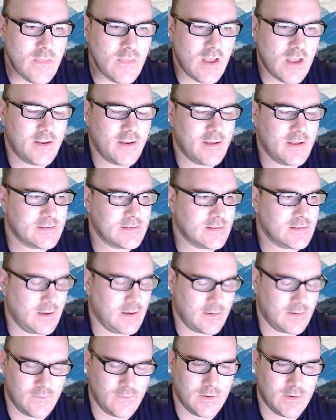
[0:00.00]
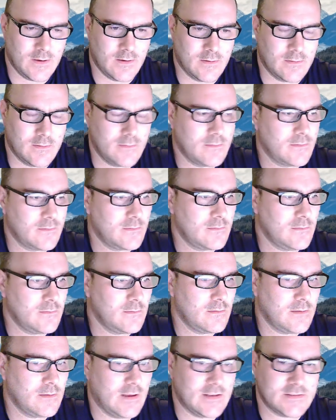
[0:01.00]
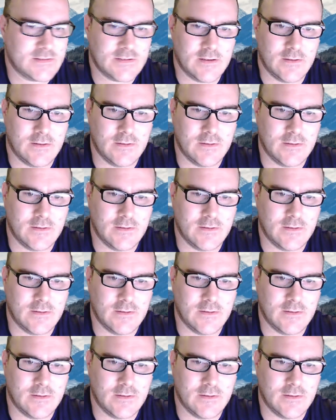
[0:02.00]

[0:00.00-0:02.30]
and he has a lot of SEL